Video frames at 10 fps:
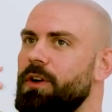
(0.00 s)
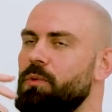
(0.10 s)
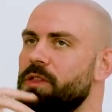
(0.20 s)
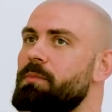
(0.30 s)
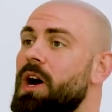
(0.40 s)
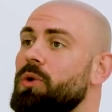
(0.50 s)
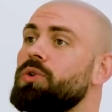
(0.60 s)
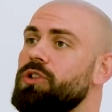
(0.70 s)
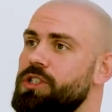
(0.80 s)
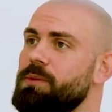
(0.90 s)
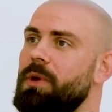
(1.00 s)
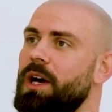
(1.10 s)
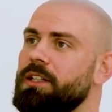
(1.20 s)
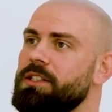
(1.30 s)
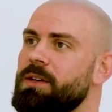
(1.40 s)
with my audience in
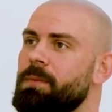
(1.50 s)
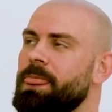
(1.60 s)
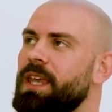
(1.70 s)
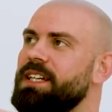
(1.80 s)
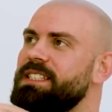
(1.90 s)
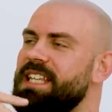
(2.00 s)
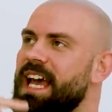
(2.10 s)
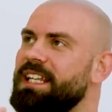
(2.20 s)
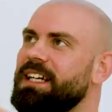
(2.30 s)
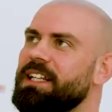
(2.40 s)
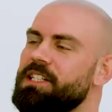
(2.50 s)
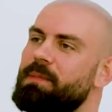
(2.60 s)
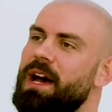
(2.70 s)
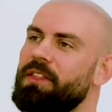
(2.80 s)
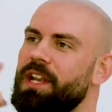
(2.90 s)
mind, technically it's
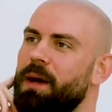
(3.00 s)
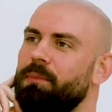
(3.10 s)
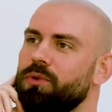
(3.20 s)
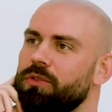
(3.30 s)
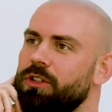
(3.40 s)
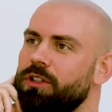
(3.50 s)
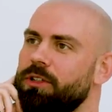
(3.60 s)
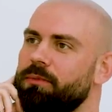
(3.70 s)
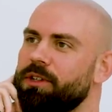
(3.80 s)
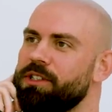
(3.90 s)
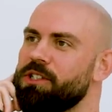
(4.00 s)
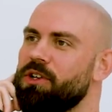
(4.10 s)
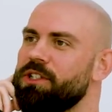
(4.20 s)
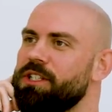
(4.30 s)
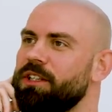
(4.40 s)
better than Apple because it's
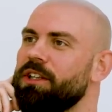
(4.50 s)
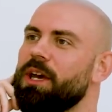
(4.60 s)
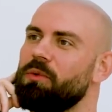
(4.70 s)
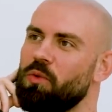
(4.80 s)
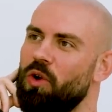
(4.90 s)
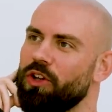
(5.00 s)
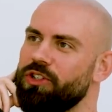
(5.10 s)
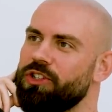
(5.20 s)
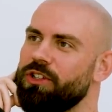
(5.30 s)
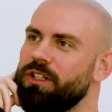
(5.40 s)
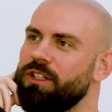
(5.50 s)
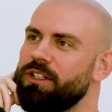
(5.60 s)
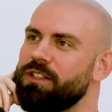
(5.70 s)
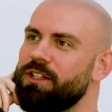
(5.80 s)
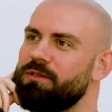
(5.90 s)
content that they would watch.
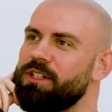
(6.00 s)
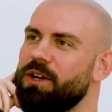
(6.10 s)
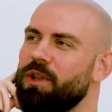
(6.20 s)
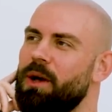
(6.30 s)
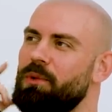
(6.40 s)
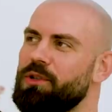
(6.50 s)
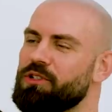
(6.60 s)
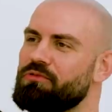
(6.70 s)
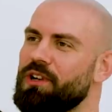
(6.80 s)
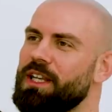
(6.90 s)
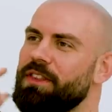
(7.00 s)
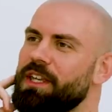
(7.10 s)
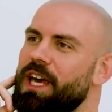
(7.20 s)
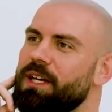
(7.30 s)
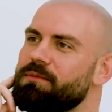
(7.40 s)
So I was like, well, that puts us really in
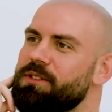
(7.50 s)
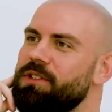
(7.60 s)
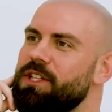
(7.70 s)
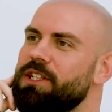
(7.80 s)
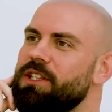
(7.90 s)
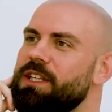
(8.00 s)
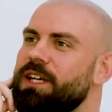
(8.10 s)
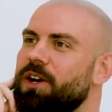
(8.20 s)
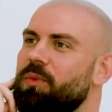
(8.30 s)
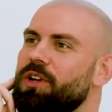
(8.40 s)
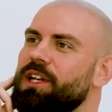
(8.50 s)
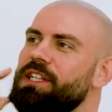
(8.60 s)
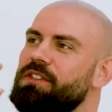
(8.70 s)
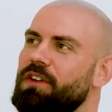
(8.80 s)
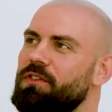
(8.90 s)
the game. So at the end of the year, I want at
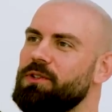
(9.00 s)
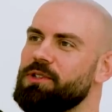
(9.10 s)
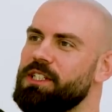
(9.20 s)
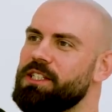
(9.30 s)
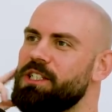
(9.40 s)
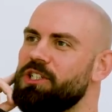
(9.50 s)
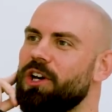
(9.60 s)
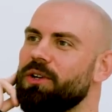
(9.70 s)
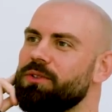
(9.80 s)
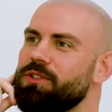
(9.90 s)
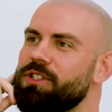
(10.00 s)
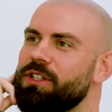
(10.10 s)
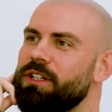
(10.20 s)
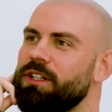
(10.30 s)
least 50 or 60 shows.